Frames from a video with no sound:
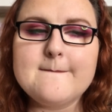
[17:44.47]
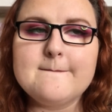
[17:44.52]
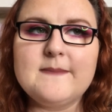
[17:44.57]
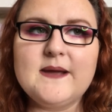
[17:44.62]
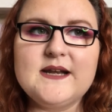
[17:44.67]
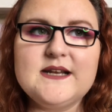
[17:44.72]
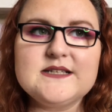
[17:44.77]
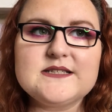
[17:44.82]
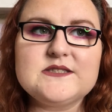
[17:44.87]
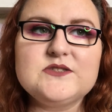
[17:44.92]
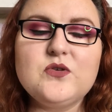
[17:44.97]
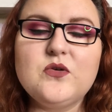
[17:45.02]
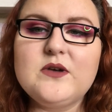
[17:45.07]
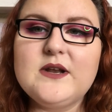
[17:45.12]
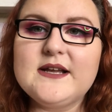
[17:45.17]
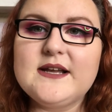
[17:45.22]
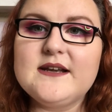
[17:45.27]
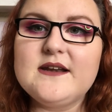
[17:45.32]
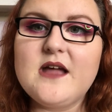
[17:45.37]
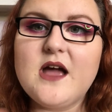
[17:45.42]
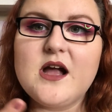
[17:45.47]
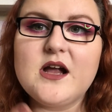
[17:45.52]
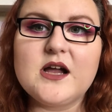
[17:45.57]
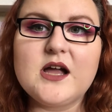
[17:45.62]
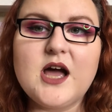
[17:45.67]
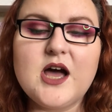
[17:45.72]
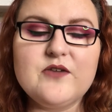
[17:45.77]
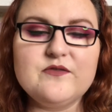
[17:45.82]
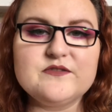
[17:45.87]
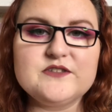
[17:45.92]
but it's not like an
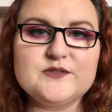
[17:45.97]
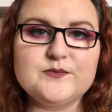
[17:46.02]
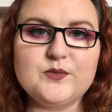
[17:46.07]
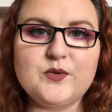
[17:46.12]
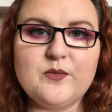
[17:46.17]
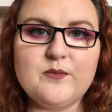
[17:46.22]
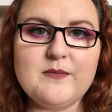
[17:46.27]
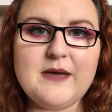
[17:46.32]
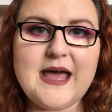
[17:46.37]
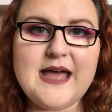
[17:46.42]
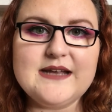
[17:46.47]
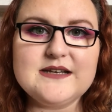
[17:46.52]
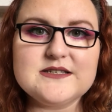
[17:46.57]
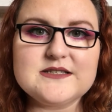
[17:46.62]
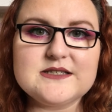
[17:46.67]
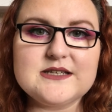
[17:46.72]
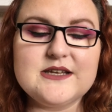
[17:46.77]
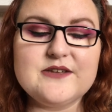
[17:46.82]
uncomfortable matte.